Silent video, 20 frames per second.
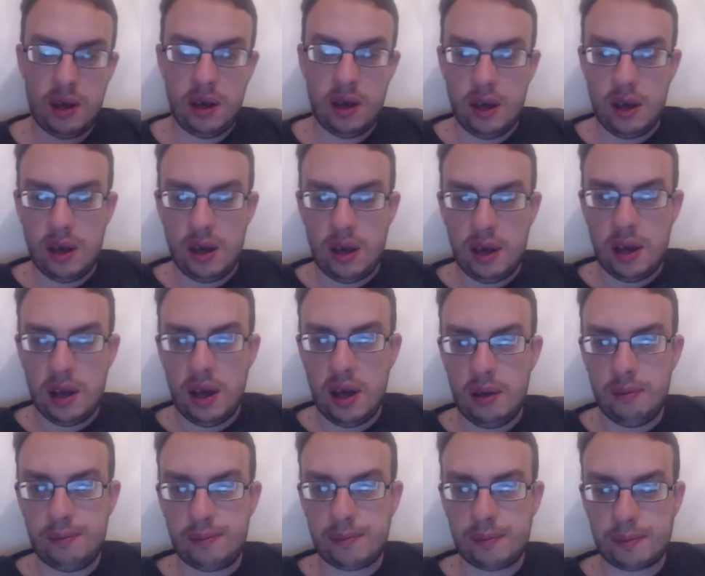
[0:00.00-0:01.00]
Um,
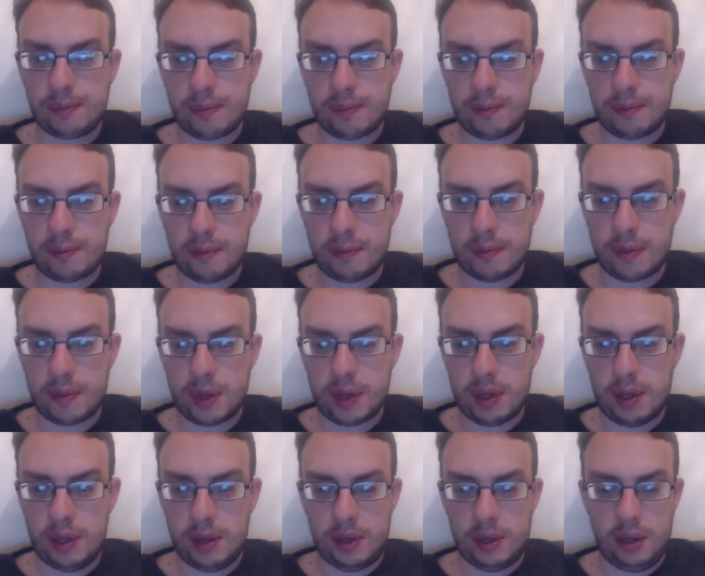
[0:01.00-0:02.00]

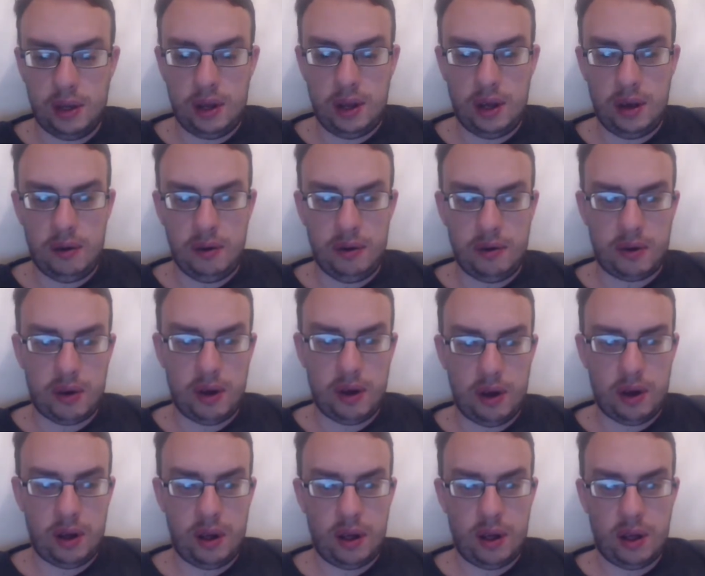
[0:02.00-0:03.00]
doesn't look like we've got.
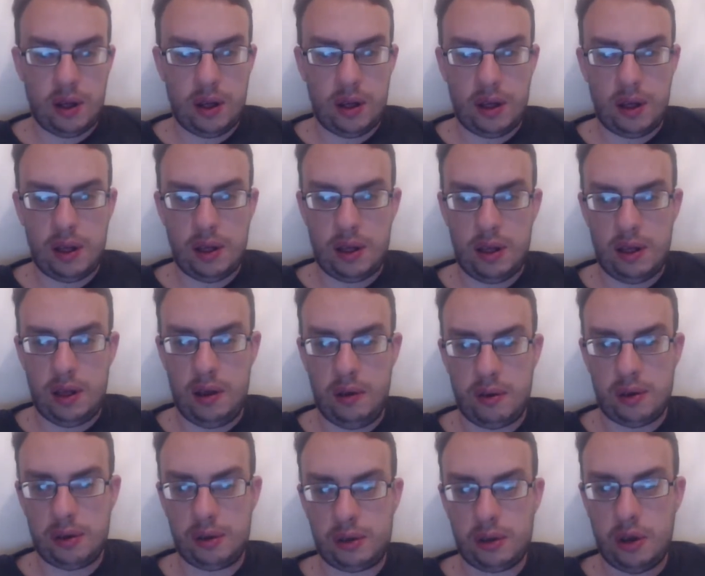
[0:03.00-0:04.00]
Uh, we've got
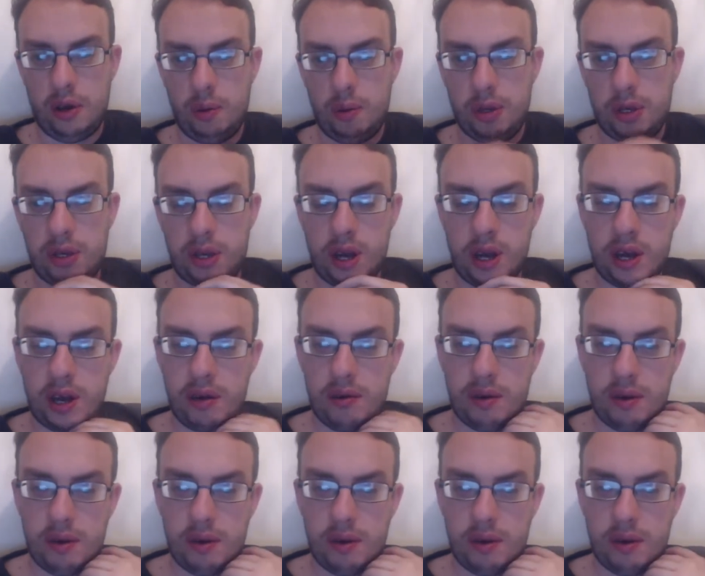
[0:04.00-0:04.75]
Scooby Shaggy with